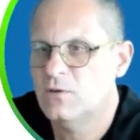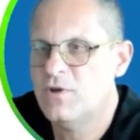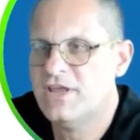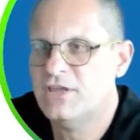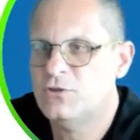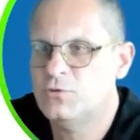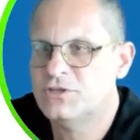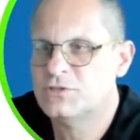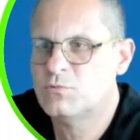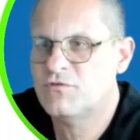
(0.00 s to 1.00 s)
We can do
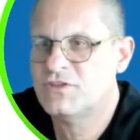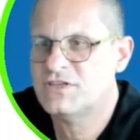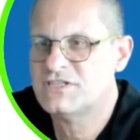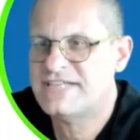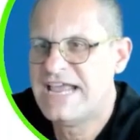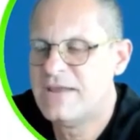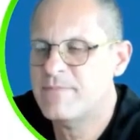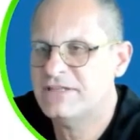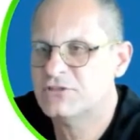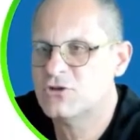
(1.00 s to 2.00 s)
this with the
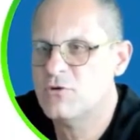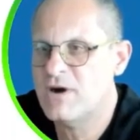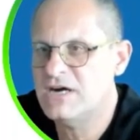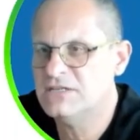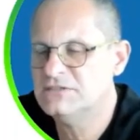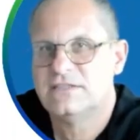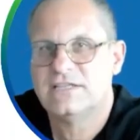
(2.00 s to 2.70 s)
segment command.